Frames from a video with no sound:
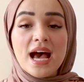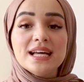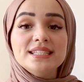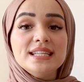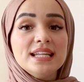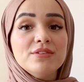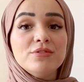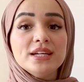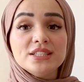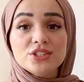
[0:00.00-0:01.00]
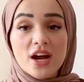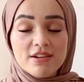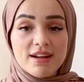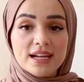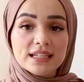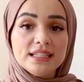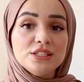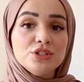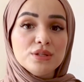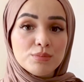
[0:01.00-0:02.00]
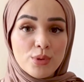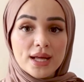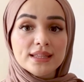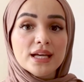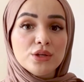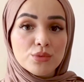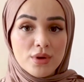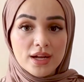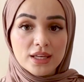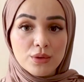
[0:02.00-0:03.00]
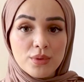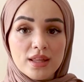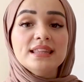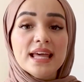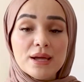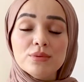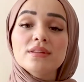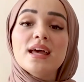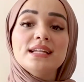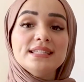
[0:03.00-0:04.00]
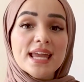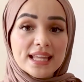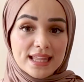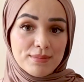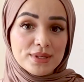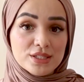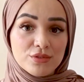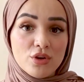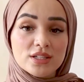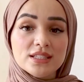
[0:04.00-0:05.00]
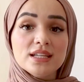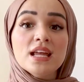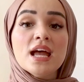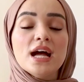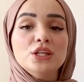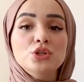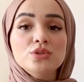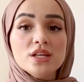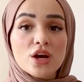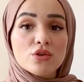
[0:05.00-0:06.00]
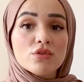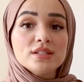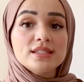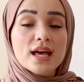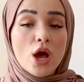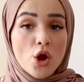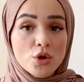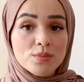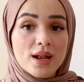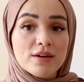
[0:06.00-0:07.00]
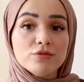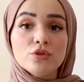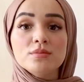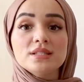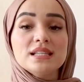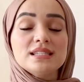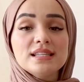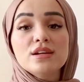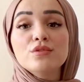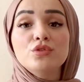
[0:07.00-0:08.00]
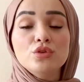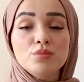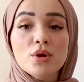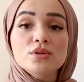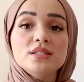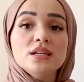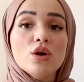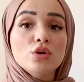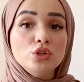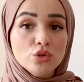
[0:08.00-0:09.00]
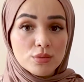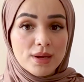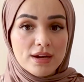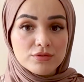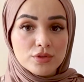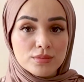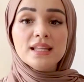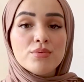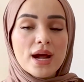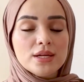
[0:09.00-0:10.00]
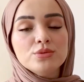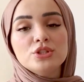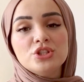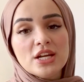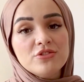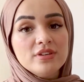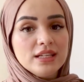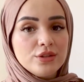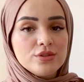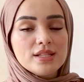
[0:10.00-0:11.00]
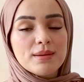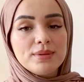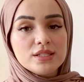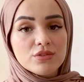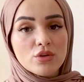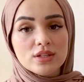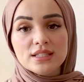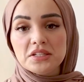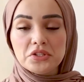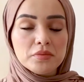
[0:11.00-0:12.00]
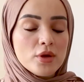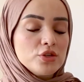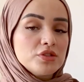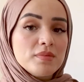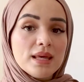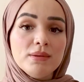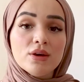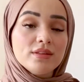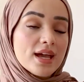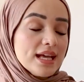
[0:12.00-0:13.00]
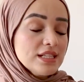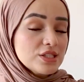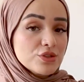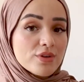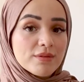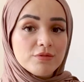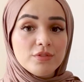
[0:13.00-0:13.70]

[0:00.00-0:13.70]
and deliver it directly to the brand that you're working with. And they will then take that piece of content and use it across their own platforms instead of you posting on your platform. The brand will generally use that piece of content to post maybe on their Instagram